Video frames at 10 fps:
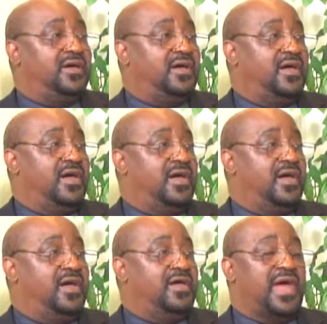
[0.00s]
it
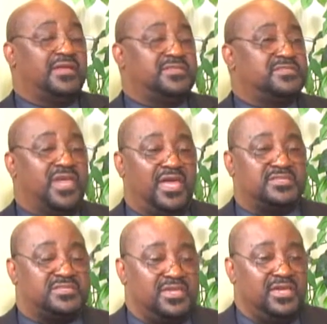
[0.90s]
is. And I just can't
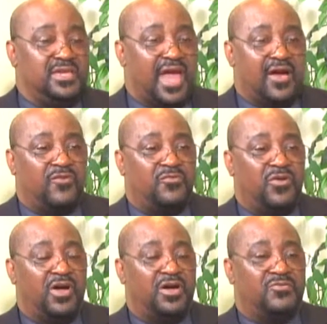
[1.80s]
see how
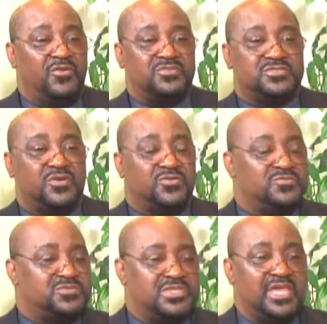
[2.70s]
folks
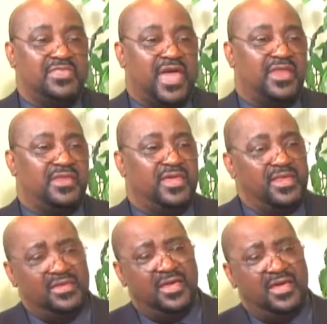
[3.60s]
don't see that. And
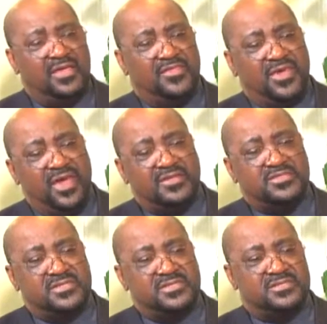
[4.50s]
then there's
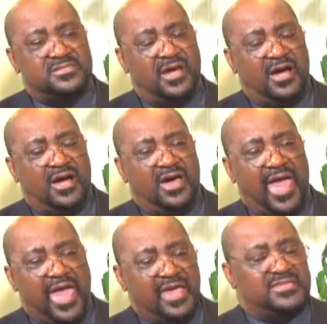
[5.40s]
this
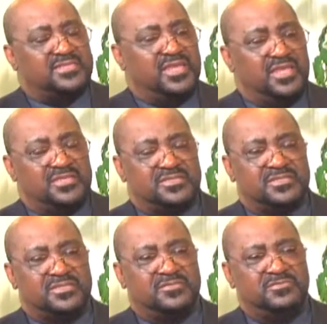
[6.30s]
angst and this,
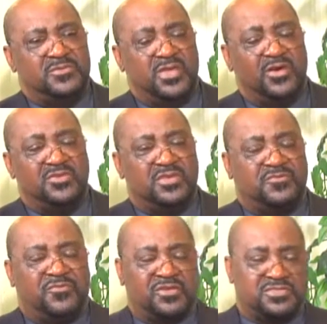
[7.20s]
you know, this
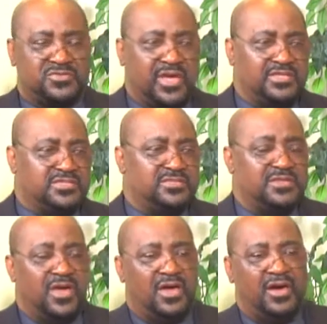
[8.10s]

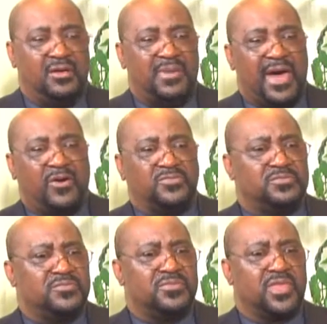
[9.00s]
frustration about,
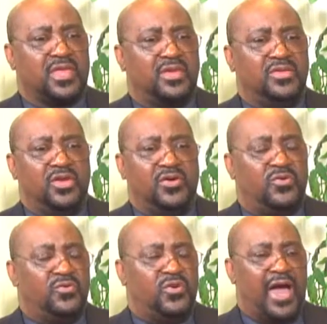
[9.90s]
you
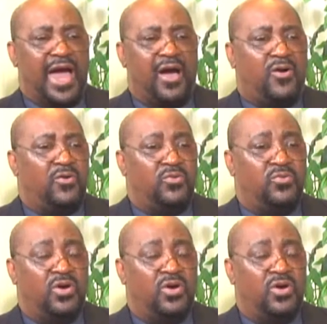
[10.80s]
know, how